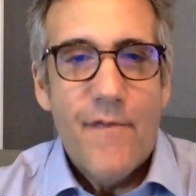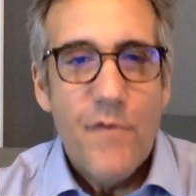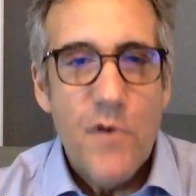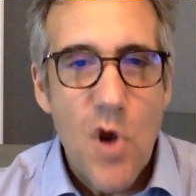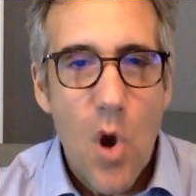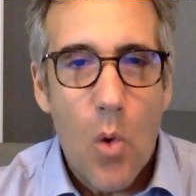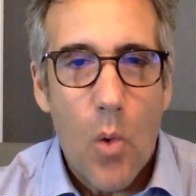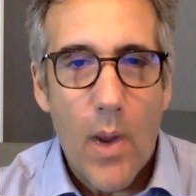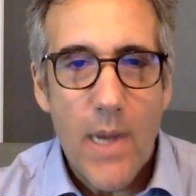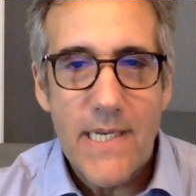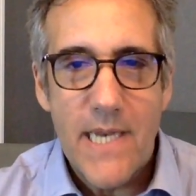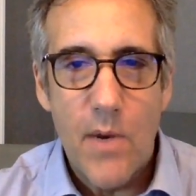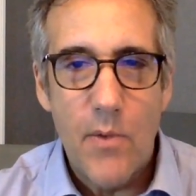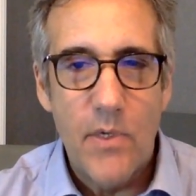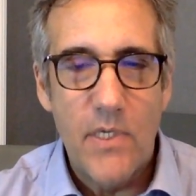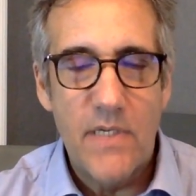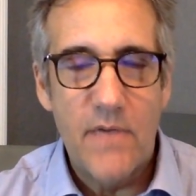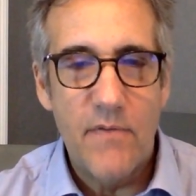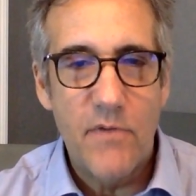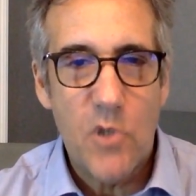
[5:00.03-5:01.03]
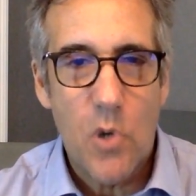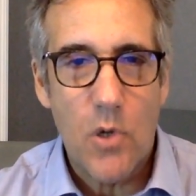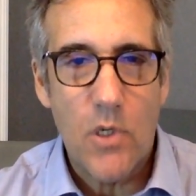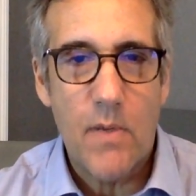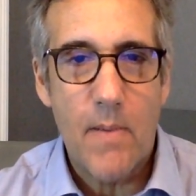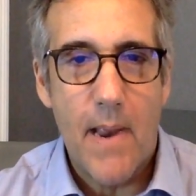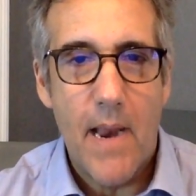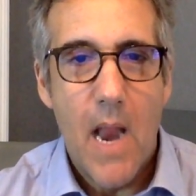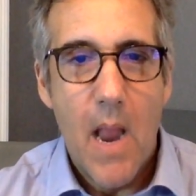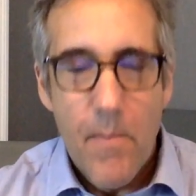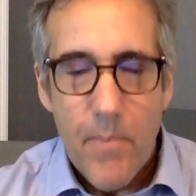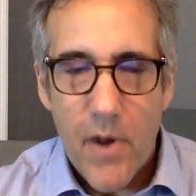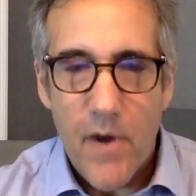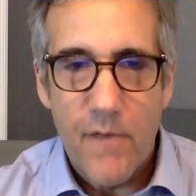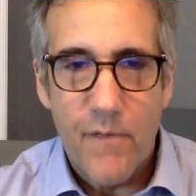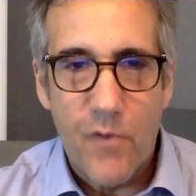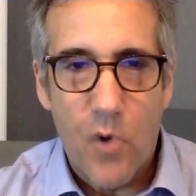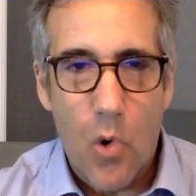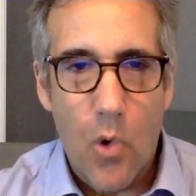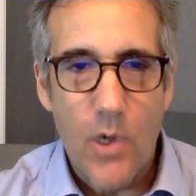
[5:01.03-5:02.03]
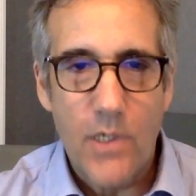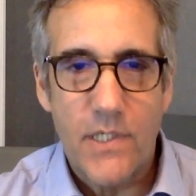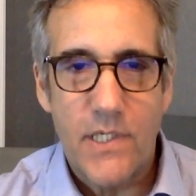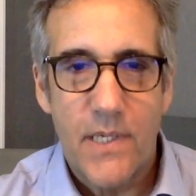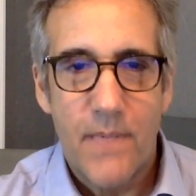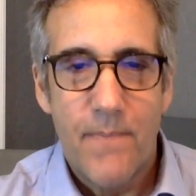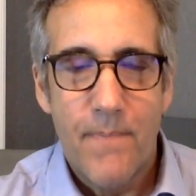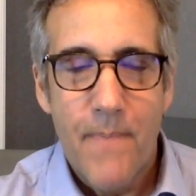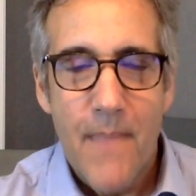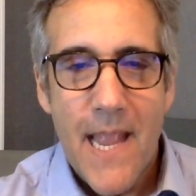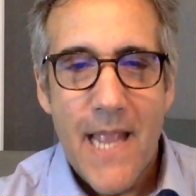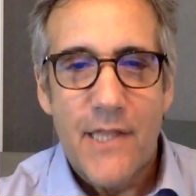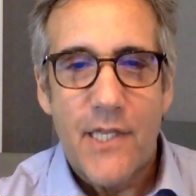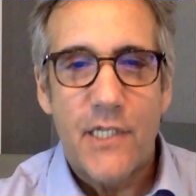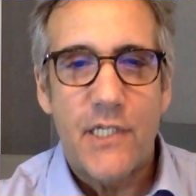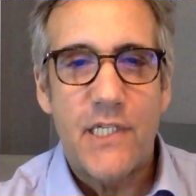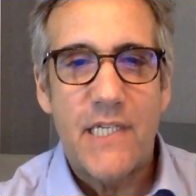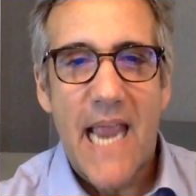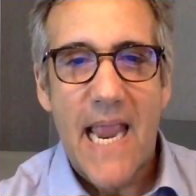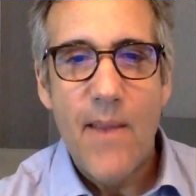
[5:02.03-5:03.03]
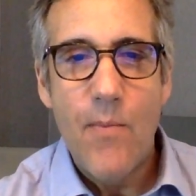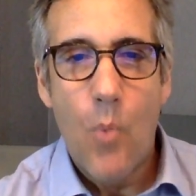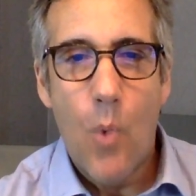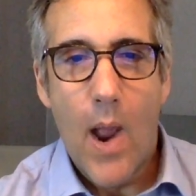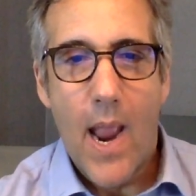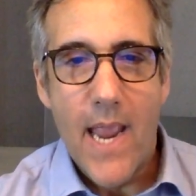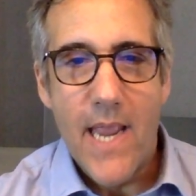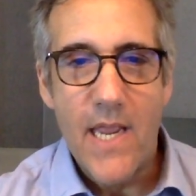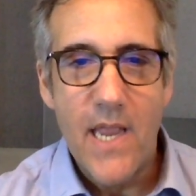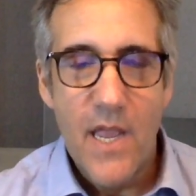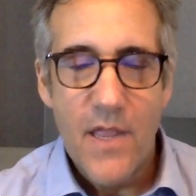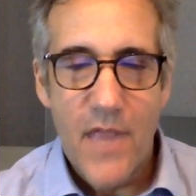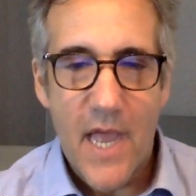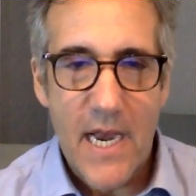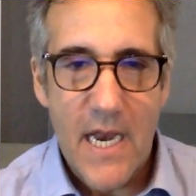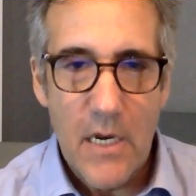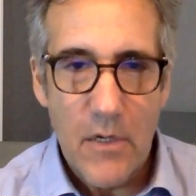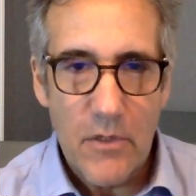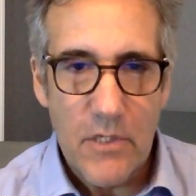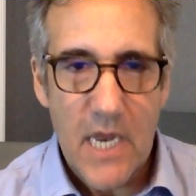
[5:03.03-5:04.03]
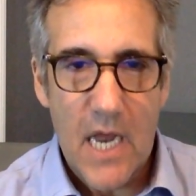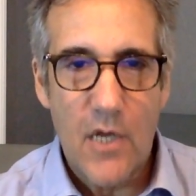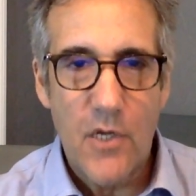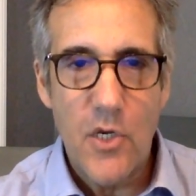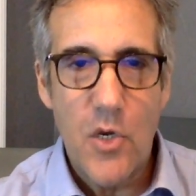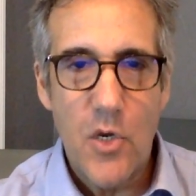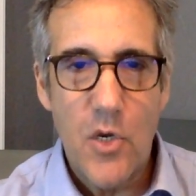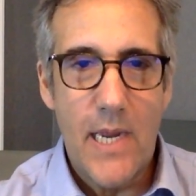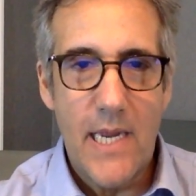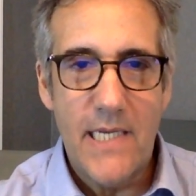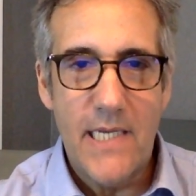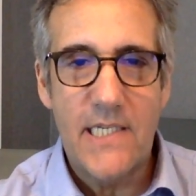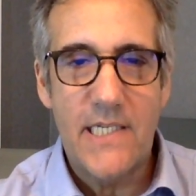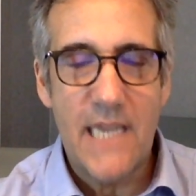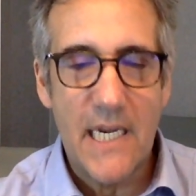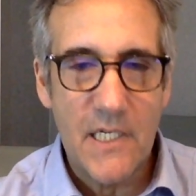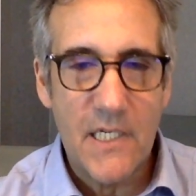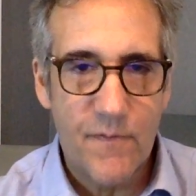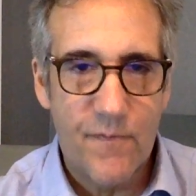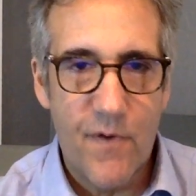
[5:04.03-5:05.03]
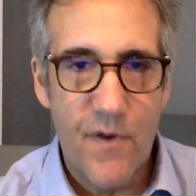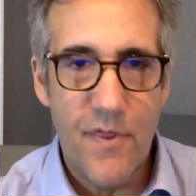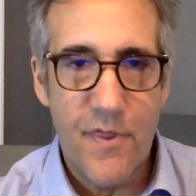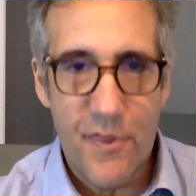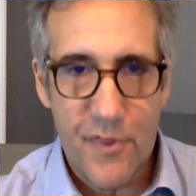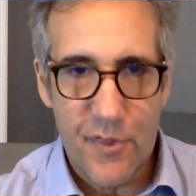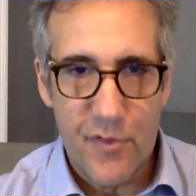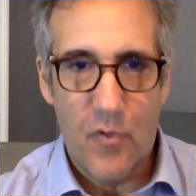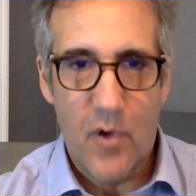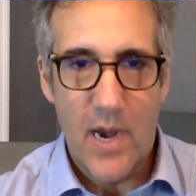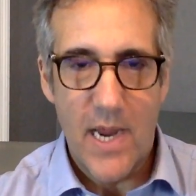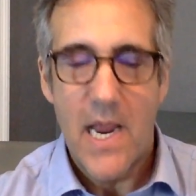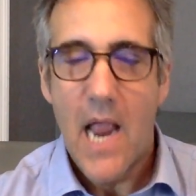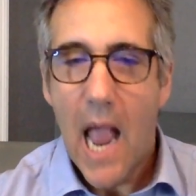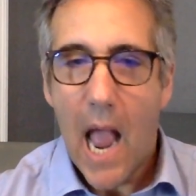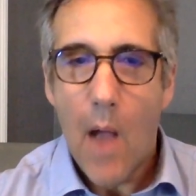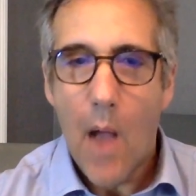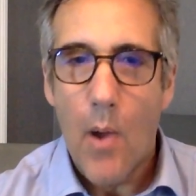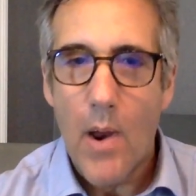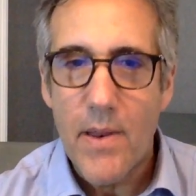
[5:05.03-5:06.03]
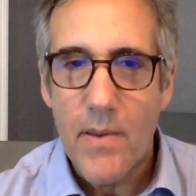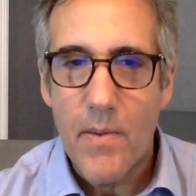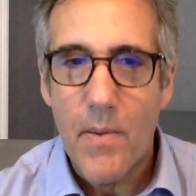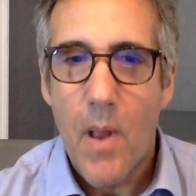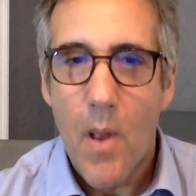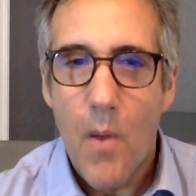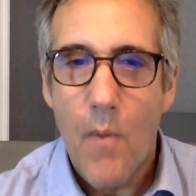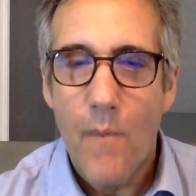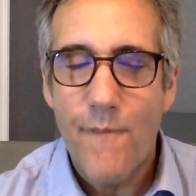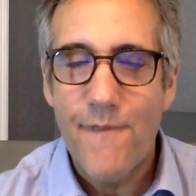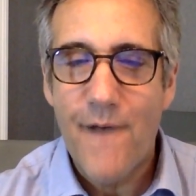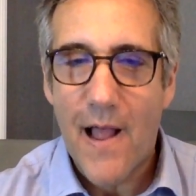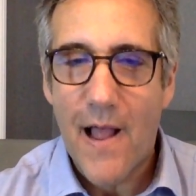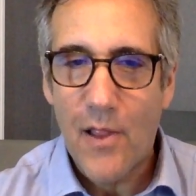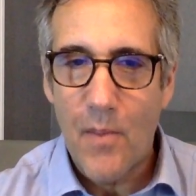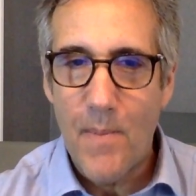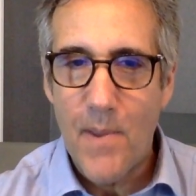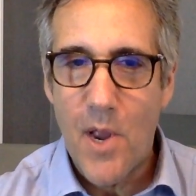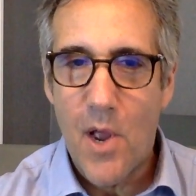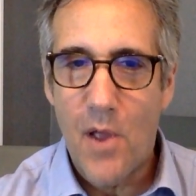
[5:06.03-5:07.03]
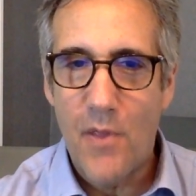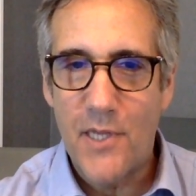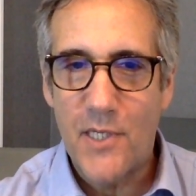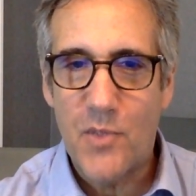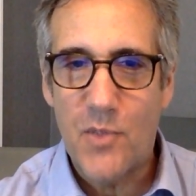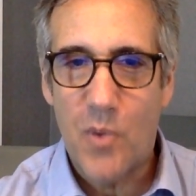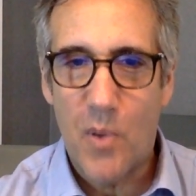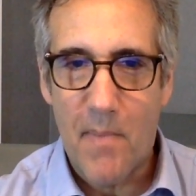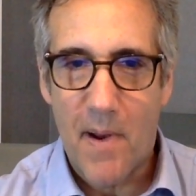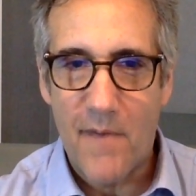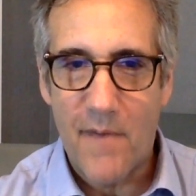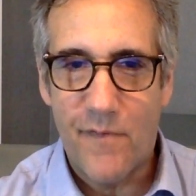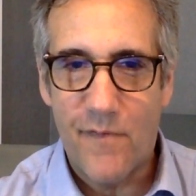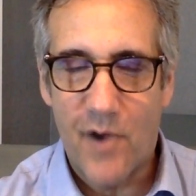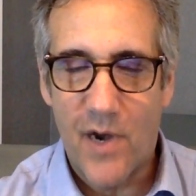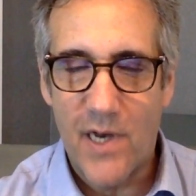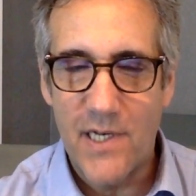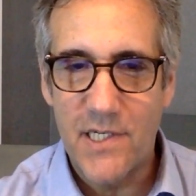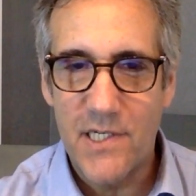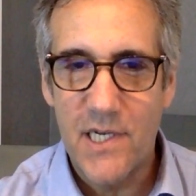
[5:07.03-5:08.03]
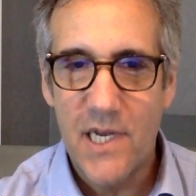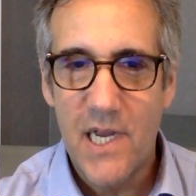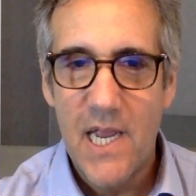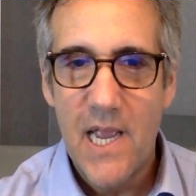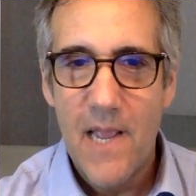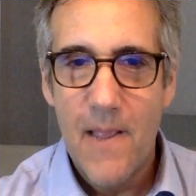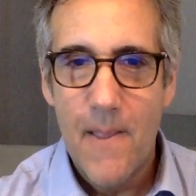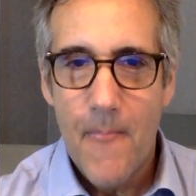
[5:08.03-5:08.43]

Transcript: have no idea what he's even talking about. But of course, the same way that he'll tell you he's 6'3". I want you to follow me on this one, my friends.